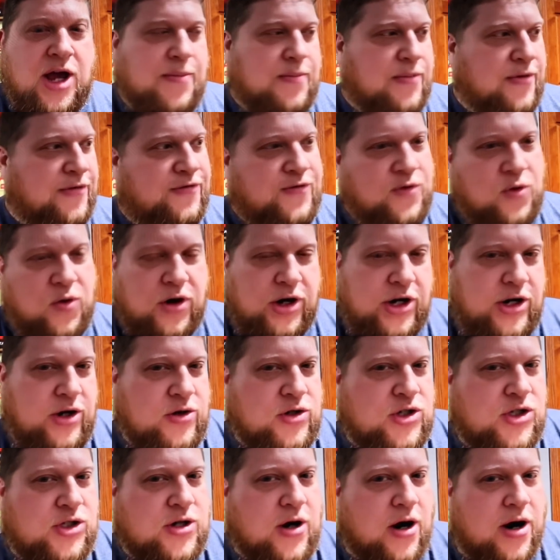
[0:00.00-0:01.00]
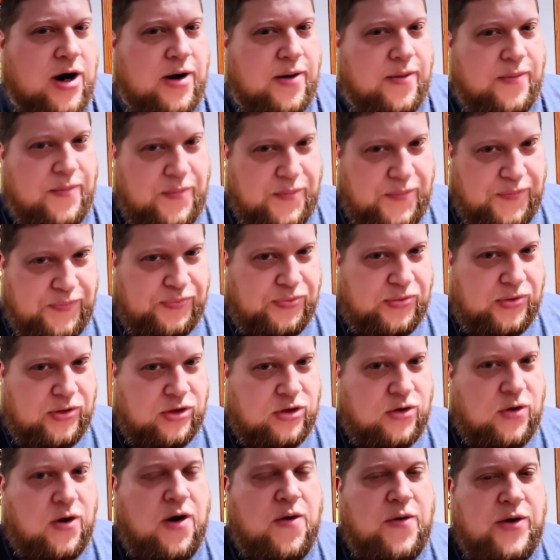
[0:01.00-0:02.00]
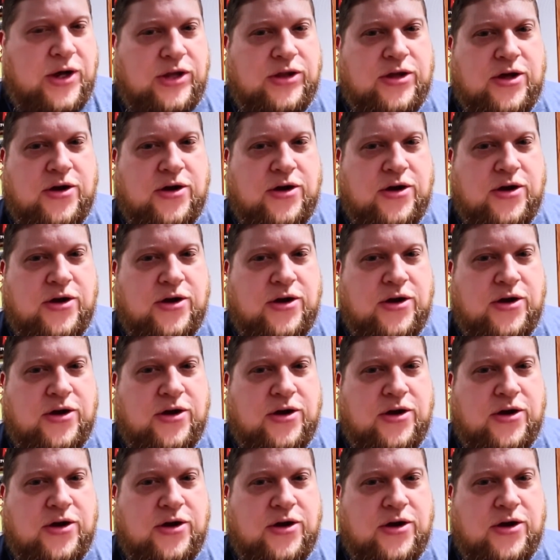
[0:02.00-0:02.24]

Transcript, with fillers: before you start throwing